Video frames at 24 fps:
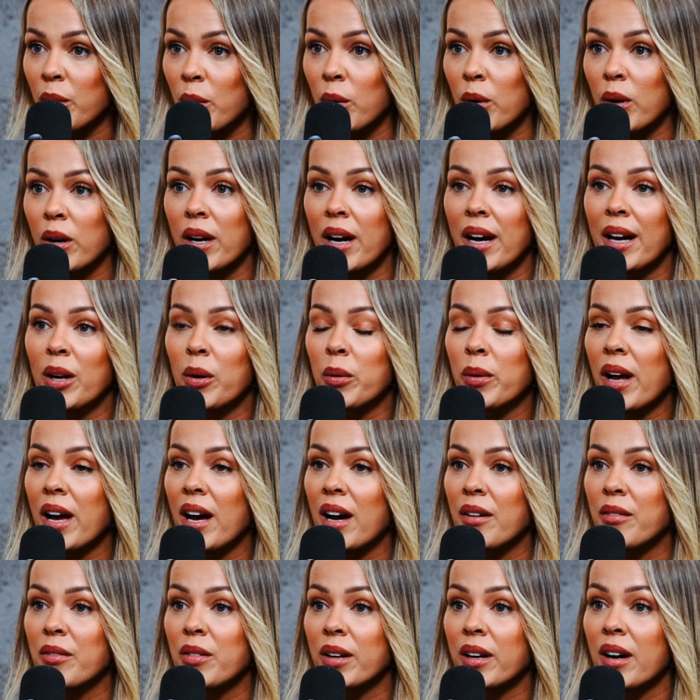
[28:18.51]
or I don't
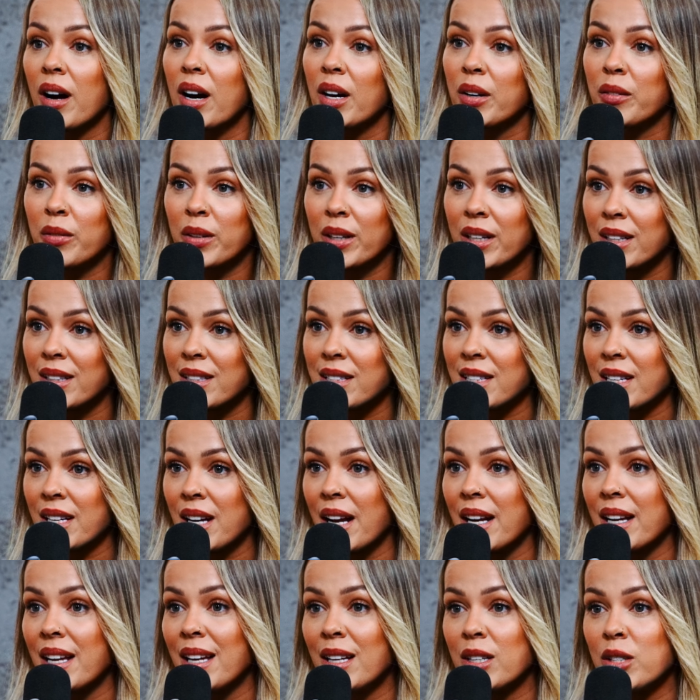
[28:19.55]
have the confidence that
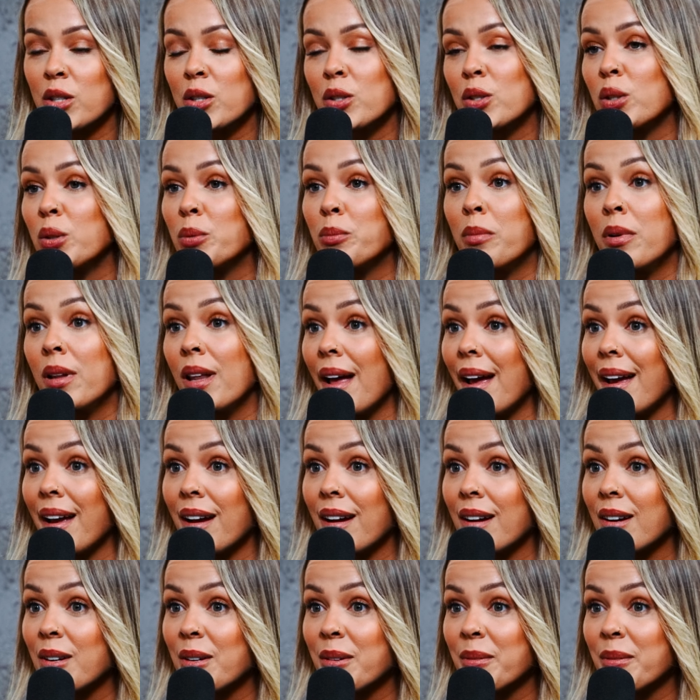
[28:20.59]
I need to do blank.